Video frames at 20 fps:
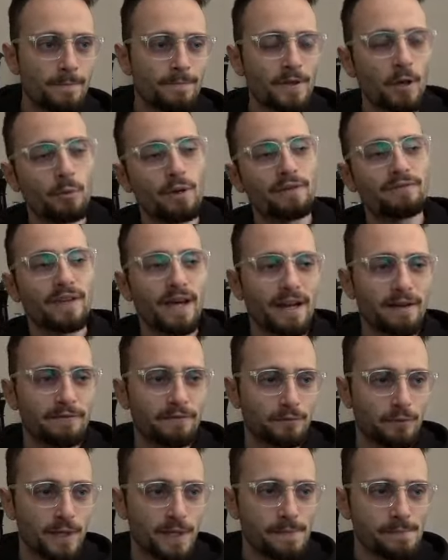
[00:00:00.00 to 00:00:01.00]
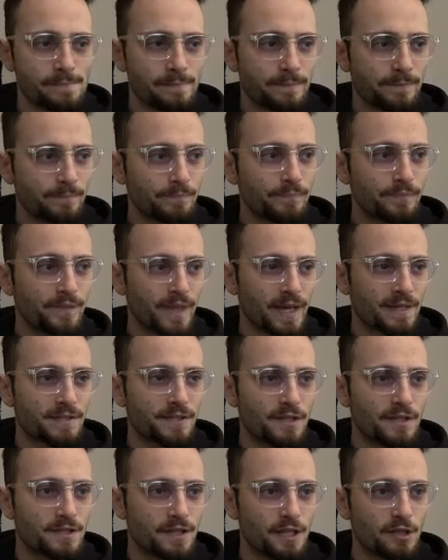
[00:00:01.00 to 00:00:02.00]
Now we have knight f three, knight
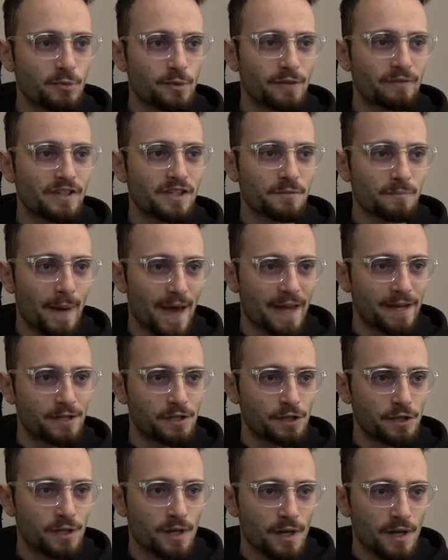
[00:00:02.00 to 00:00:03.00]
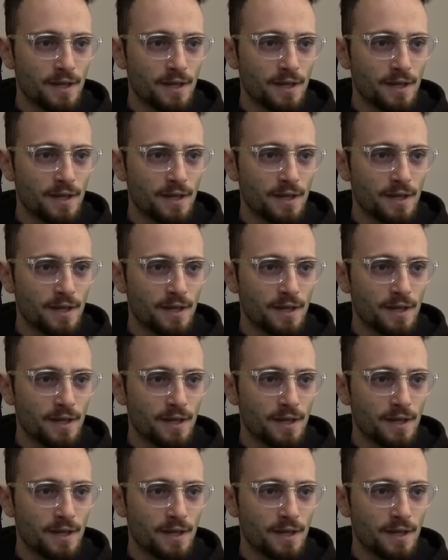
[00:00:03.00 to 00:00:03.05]
c six, we have a Spanish.